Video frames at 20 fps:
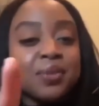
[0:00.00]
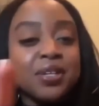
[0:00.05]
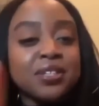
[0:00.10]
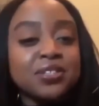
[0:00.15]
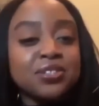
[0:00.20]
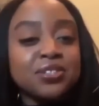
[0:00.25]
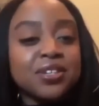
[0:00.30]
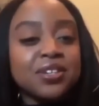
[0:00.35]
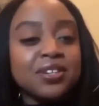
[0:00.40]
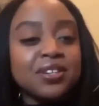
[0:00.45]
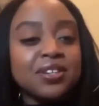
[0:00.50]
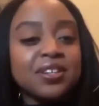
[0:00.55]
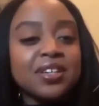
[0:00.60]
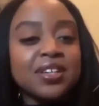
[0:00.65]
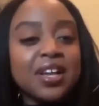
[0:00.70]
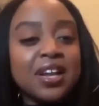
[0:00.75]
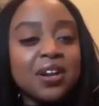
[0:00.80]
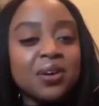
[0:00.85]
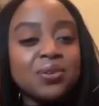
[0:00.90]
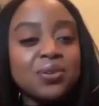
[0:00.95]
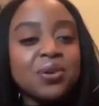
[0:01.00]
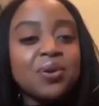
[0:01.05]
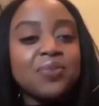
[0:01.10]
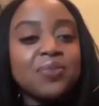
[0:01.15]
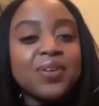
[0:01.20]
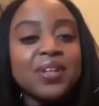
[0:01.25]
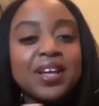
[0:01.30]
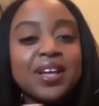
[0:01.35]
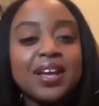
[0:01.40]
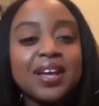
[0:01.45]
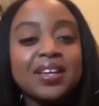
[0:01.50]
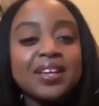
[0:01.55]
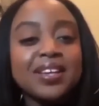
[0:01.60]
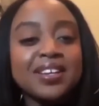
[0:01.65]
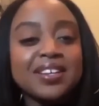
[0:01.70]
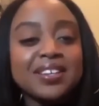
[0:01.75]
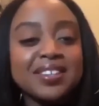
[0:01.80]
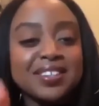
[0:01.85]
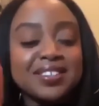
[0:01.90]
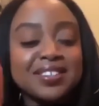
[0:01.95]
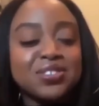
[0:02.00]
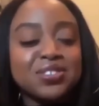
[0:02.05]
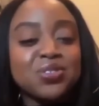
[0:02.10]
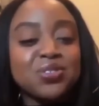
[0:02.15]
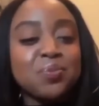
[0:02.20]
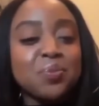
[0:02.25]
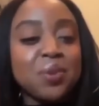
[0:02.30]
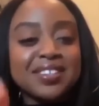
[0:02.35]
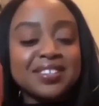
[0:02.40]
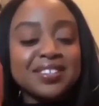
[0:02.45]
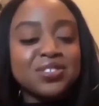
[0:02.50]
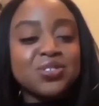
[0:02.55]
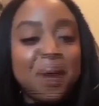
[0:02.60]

mixture, and I don't know if I like it. It's too much